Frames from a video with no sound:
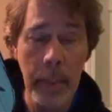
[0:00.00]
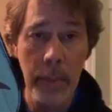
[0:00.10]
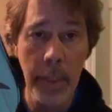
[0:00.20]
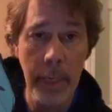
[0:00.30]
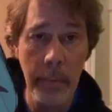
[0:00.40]

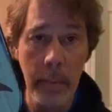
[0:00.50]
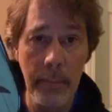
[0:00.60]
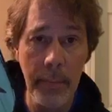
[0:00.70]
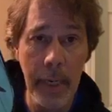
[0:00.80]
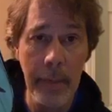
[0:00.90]

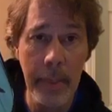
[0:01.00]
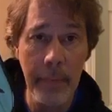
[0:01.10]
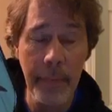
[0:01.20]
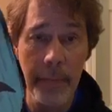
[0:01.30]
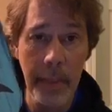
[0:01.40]
Jack15,
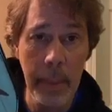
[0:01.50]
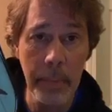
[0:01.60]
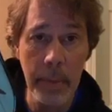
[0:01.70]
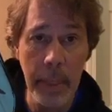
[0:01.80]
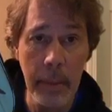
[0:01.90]
get
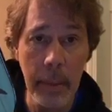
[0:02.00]
15%